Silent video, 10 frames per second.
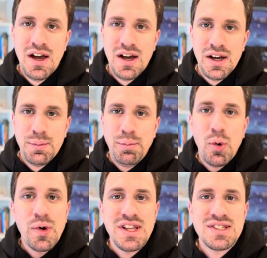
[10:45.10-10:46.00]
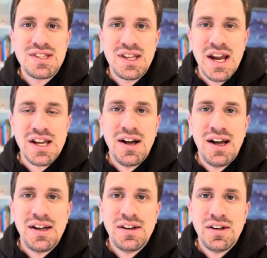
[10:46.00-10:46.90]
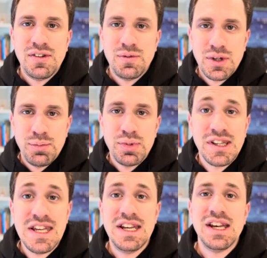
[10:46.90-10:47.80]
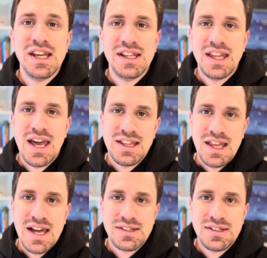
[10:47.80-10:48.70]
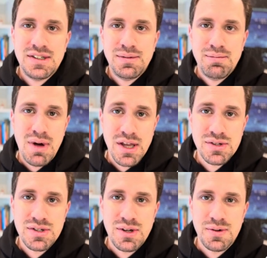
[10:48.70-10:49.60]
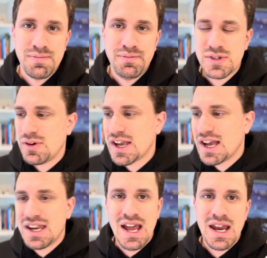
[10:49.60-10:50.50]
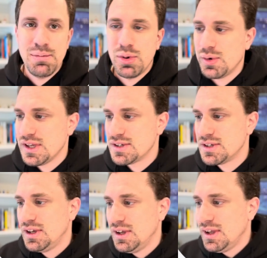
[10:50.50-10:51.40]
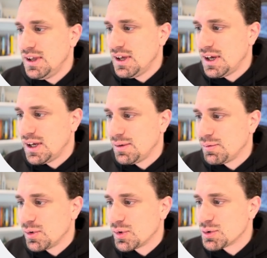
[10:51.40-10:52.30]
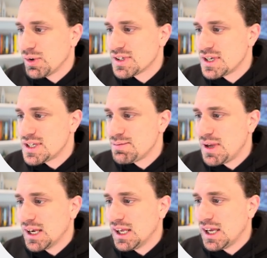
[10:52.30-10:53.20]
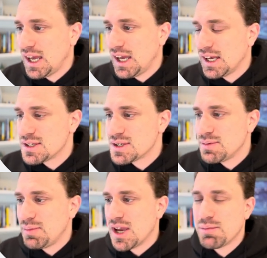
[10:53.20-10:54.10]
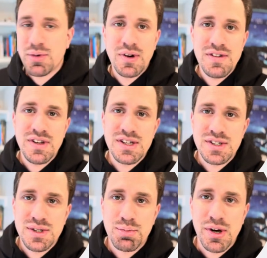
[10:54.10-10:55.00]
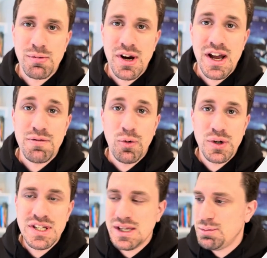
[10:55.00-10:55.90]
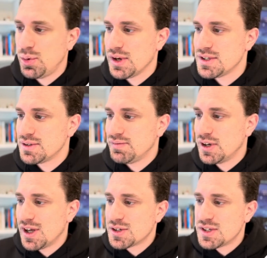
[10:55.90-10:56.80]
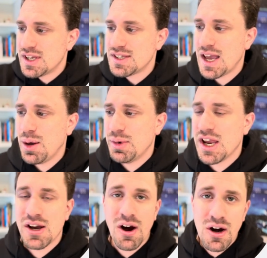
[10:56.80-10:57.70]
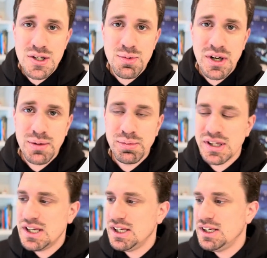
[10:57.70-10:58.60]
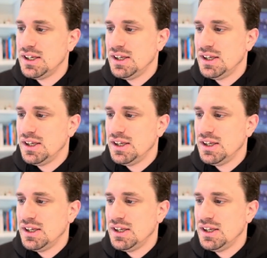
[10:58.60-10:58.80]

uh, points that I got completed in that last milestone. So I got nine points, um, which wasn't as many as my previous sprint where I got fourteen points. It also says how many cards were completed